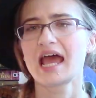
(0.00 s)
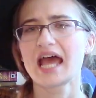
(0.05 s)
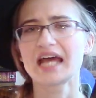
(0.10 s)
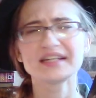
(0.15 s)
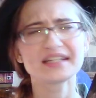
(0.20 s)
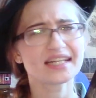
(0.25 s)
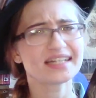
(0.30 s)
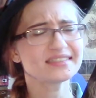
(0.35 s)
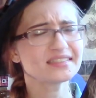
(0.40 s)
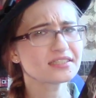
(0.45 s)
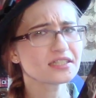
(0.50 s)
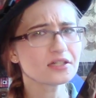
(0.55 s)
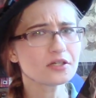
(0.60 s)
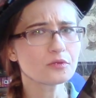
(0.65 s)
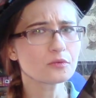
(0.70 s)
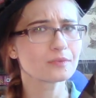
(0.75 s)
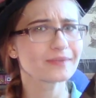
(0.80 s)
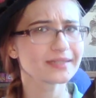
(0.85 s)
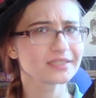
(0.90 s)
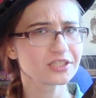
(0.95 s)
And it's an
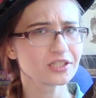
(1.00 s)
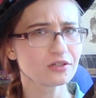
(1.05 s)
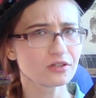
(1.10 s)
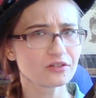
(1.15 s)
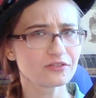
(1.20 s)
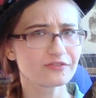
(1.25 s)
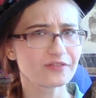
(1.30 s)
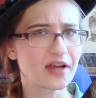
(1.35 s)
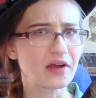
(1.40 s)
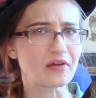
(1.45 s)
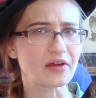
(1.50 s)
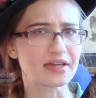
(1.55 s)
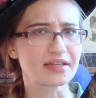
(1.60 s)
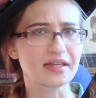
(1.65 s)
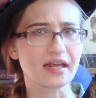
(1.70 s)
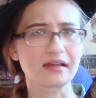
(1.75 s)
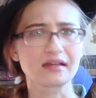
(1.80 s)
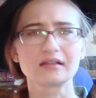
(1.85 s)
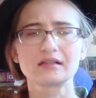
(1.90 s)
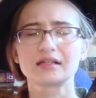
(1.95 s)
original fairy
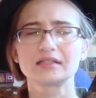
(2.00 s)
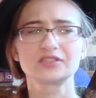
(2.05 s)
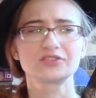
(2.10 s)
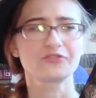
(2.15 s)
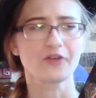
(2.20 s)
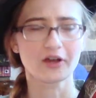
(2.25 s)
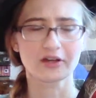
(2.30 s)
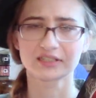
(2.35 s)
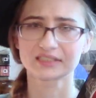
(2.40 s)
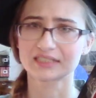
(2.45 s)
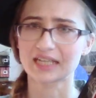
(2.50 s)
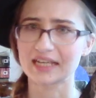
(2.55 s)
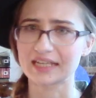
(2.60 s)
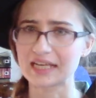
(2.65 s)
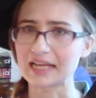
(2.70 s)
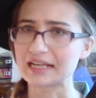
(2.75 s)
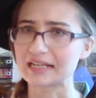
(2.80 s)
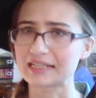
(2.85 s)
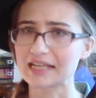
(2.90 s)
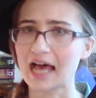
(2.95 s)
tale as far as I
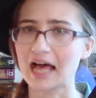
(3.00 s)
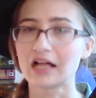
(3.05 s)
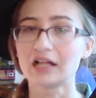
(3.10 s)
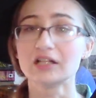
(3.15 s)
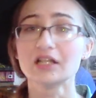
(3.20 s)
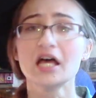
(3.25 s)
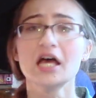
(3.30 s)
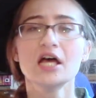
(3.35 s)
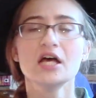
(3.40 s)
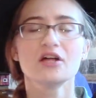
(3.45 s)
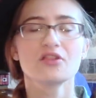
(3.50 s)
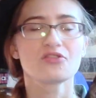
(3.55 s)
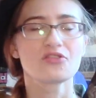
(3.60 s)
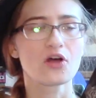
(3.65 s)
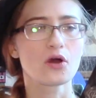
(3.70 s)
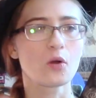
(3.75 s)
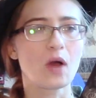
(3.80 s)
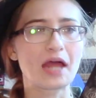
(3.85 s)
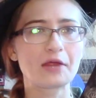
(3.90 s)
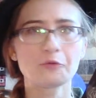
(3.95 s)
can tell,
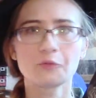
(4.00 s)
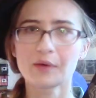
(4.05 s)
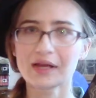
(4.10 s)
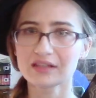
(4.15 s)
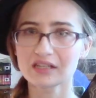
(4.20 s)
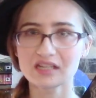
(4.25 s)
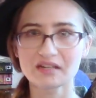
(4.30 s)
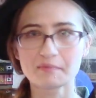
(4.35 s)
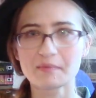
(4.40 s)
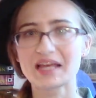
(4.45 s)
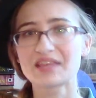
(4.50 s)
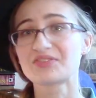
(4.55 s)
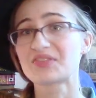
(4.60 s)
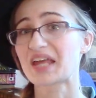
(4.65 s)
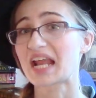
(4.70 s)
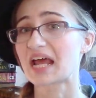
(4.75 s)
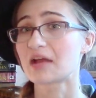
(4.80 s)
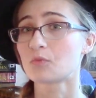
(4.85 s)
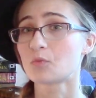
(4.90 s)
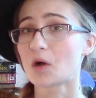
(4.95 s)
though I will admit
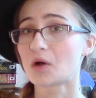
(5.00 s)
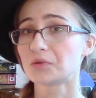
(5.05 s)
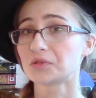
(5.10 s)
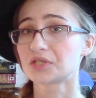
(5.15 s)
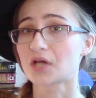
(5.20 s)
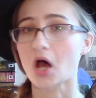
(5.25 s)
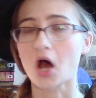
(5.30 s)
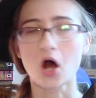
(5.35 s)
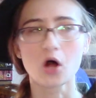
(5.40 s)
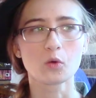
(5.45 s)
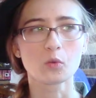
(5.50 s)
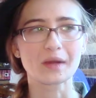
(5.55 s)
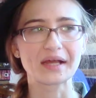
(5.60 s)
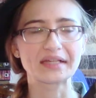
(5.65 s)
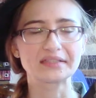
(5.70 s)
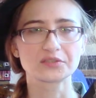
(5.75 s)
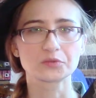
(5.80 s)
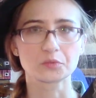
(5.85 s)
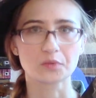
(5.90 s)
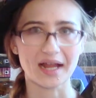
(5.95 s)
that I won't
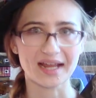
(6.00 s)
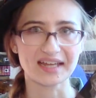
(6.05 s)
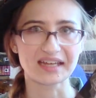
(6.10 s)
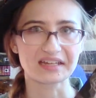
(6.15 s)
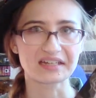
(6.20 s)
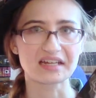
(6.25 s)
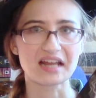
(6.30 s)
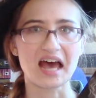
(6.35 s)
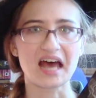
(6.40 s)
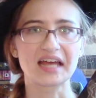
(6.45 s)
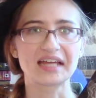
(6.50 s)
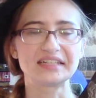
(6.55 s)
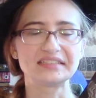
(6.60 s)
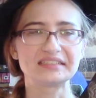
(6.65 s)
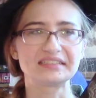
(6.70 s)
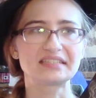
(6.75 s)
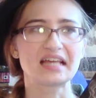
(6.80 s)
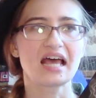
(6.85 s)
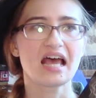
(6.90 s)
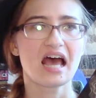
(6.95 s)
always
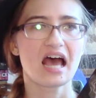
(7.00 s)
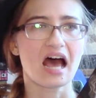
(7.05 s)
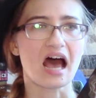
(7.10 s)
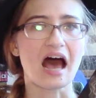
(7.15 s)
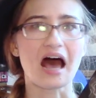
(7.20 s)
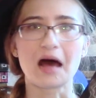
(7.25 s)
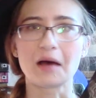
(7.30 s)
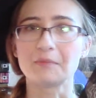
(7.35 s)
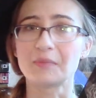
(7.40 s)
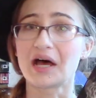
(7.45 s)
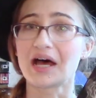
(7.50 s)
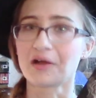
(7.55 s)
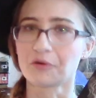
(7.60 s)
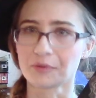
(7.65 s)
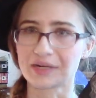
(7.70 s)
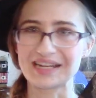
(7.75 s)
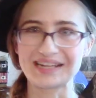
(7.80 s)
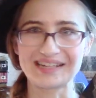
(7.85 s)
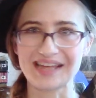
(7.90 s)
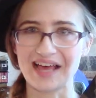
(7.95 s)
recognize a
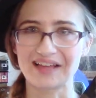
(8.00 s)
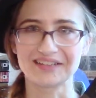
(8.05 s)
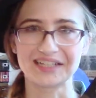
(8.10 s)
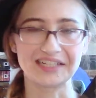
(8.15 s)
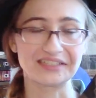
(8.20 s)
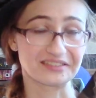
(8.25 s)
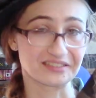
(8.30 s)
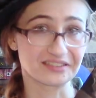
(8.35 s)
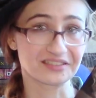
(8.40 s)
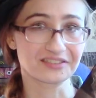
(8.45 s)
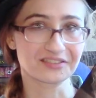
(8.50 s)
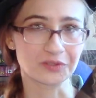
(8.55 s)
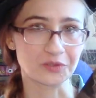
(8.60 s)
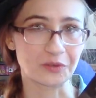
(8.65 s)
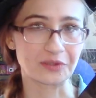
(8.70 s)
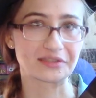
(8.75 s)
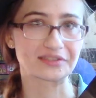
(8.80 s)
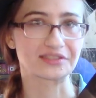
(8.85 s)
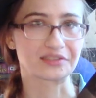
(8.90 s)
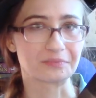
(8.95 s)
retelling's
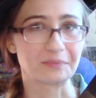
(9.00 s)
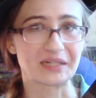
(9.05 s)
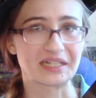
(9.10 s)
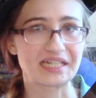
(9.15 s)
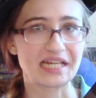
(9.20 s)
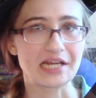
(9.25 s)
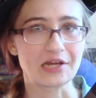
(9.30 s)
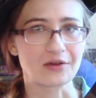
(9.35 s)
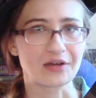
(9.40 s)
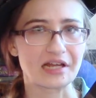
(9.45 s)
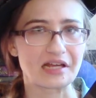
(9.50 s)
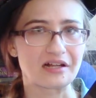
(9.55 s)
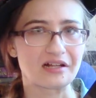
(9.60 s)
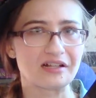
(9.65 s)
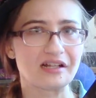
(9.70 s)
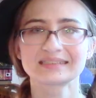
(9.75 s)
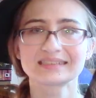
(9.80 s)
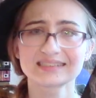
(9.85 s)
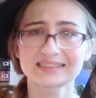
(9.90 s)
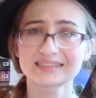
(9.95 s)
source
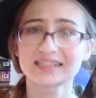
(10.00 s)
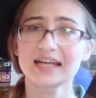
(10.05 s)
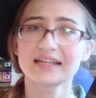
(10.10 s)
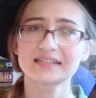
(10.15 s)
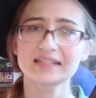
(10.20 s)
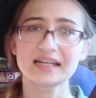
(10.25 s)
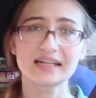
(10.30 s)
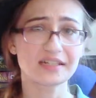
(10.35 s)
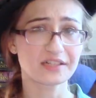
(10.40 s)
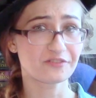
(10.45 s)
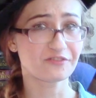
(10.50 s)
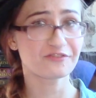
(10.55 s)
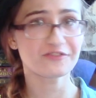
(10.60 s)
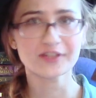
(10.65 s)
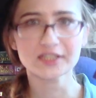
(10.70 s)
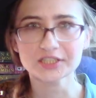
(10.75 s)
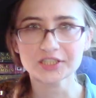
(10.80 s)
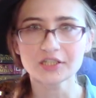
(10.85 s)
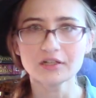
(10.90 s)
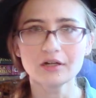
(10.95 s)
material. Set in a
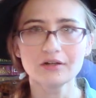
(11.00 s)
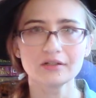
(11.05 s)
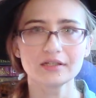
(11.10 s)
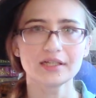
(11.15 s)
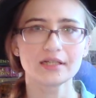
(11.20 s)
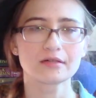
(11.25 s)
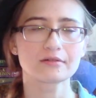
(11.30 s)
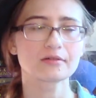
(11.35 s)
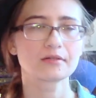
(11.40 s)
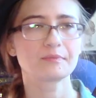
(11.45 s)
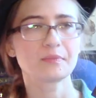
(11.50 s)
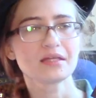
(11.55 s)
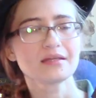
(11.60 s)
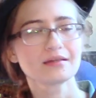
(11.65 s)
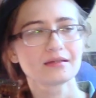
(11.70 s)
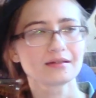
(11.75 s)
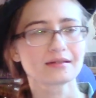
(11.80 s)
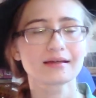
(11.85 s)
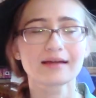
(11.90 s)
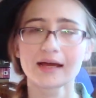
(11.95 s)
fictional
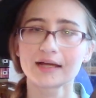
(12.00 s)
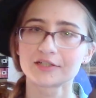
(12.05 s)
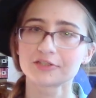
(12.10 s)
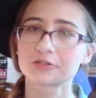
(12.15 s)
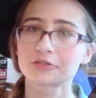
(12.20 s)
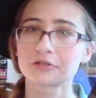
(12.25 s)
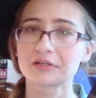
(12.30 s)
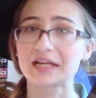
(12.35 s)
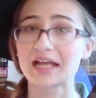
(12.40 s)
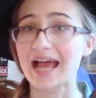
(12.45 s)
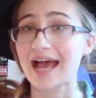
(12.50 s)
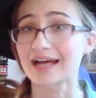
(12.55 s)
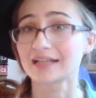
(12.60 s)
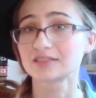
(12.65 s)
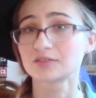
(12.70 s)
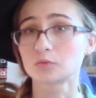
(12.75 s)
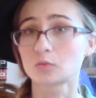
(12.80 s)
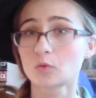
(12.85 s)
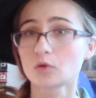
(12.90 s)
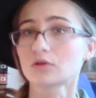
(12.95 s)
European country
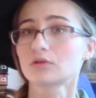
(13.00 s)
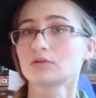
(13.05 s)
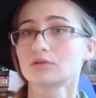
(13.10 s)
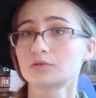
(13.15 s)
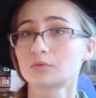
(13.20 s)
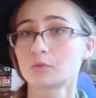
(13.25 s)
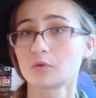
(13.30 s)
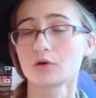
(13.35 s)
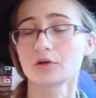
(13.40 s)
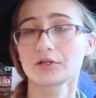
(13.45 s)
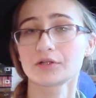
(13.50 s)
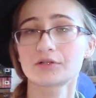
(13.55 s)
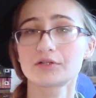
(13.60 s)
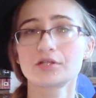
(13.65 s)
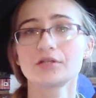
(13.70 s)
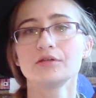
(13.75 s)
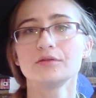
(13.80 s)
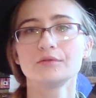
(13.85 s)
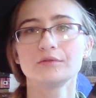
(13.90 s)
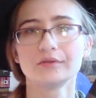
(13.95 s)
as World War
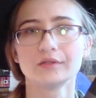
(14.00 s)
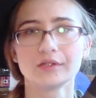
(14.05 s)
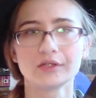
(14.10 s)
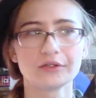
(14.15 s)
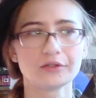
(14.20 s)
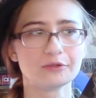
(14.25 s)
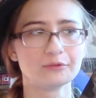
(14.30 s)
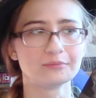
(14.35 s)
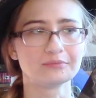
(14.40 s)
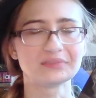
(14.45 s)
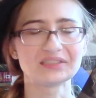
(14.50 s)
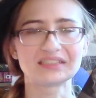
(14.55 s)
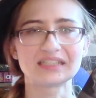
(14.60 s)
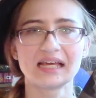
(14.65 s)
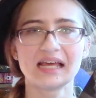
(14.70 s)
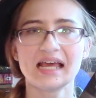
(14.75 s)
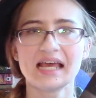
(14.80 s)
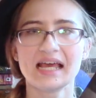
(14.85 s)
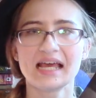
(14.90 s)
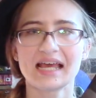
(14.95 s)
II looms,
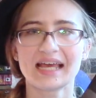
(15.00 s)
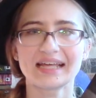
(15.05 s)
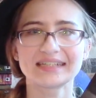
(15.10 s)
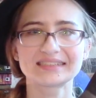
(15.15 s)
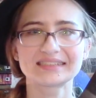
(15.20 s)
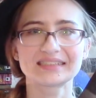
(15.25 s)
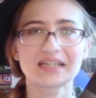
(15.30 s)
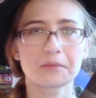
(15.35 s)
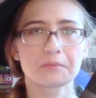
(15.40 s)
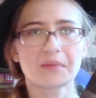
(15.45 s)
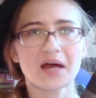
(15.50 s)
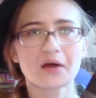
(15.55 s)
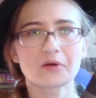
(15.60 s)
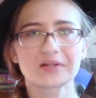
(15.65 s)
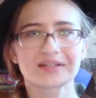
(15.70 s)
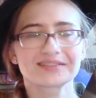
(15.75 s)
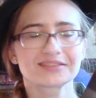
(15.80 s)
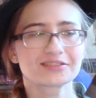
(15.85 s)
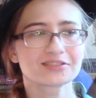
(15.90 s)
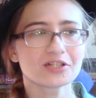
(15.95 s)
it's
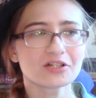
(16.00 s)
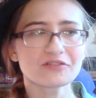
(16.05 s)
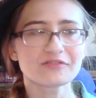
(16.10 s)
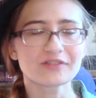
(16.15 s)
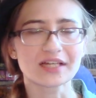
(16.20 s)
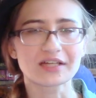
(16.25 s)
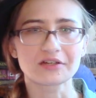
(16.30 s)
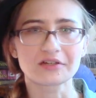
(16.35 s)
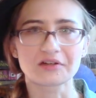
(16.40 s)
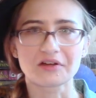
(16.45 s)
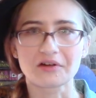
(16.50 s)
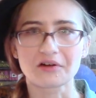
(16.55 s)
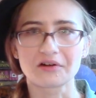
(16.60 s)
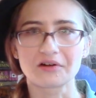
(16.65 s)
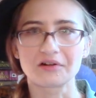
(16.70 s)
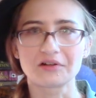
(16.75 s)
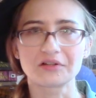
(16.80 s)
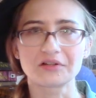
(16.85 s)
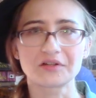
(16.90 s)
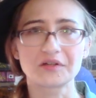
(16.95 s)
about a serving
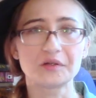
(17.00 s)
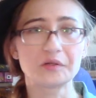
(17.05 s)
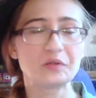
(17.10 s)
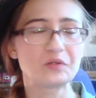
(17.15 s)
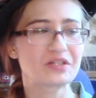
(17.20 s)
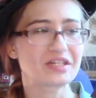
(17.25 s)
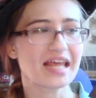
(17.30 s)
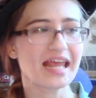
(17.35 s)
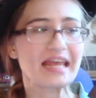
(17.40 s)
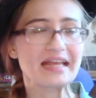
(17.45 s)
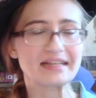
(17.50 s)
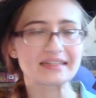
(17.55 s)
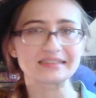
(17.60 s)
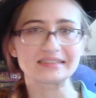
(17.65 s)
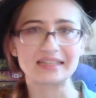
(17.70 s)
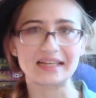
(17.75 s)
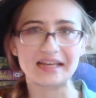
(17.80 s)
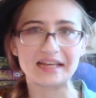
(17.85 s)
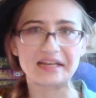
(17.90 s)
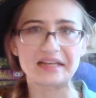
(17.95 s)
girl who
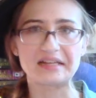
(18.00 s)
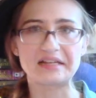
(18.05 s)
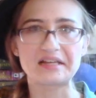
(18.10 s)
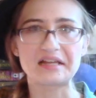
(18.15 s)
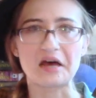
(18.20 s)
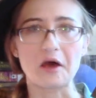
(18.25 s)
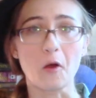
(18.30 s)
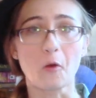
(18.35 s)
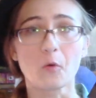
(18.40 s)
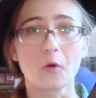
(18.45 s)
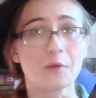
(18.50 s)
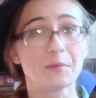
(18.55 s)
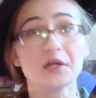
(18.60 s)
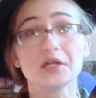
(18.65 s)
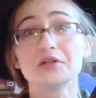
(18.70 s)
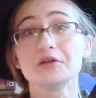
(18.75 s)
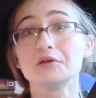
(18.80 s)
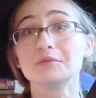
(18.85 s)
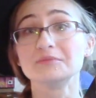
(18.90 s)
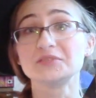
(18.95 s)
takes in a
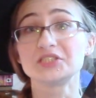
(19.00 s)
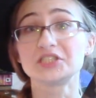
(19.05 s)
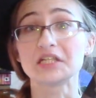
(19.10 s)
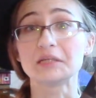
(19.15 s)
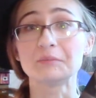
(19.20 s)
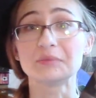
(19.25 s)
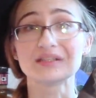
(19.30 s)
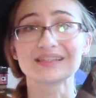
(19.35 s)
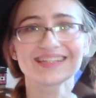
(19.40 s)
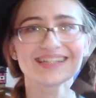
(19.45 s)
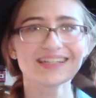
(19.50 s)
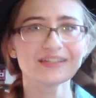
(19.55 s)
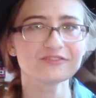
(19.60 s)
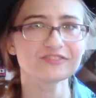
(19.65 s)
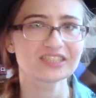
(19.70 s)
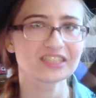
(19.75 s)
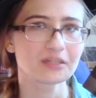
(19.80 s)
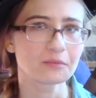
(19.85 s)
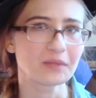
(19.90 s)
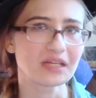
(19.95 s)
woman whom she
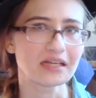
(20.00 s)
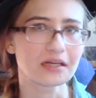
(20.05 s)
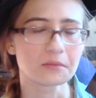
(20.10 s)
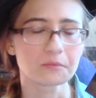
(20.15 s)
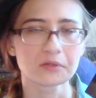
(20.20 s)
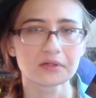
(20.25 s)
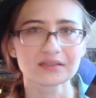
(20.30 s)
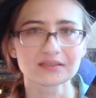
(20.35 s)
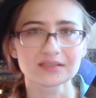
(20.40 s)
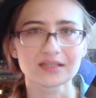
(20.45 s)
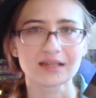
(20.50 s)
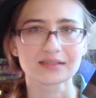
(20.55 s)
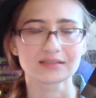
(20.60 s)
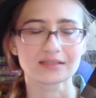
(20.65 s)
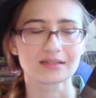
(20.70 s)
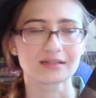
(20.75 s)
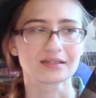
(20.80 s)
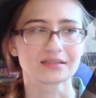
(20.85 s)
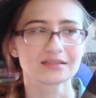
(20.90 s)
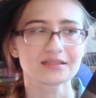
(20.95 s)
believes to be a princess
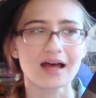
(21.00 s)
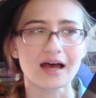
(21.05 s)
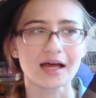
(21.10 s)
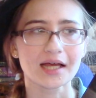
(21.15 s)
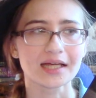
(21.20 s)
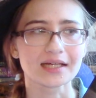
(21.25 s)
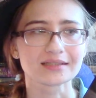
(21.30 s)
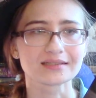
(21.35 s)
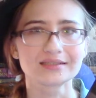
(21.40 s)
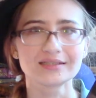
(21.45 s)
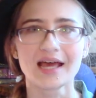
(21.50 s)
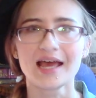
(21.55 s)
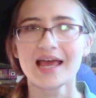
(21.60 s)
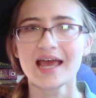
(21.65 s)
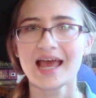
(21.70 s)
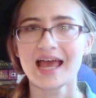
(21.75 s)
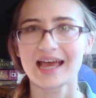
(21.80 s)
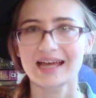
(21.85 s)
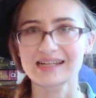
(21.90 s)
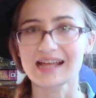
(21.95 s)
in disguise
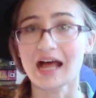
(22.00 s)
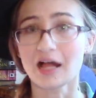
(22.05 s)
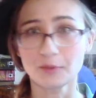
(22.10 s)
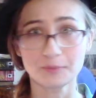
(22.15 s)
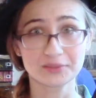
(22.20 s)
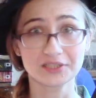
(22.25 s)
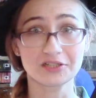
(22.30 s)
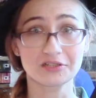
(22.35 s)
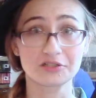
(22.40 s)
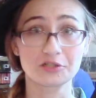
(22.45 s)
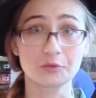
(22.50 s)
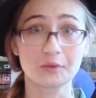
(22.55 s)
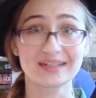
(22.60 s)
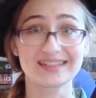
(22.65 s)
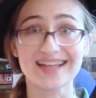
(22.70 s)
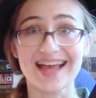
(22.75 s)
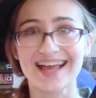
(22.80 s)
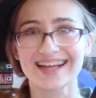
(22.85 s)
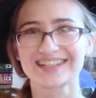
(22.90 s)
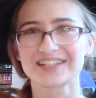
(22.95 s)
and helps her to
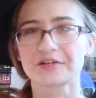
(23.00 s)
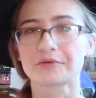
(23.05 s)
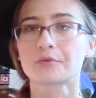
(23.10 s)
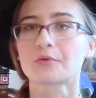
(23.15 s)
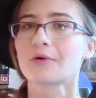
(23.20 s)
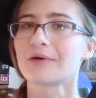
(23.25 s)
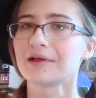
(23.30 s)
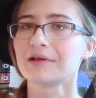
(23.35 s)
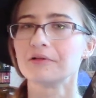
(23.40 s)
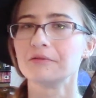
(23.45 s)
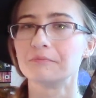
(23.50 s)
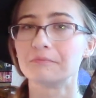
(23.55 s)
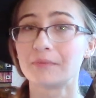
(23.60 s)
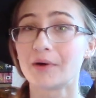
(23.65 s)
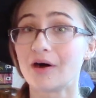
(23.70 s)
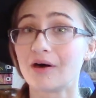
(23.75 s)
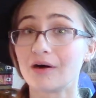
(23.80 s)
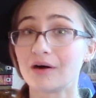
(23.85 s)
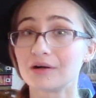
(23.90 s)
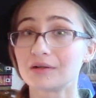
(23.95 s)
attend a royal
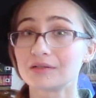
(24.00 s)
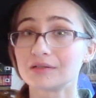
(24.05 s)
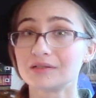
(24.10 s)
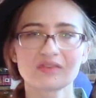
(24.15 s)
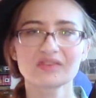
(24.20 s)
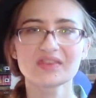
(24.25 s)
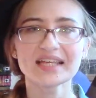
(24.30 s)
ball.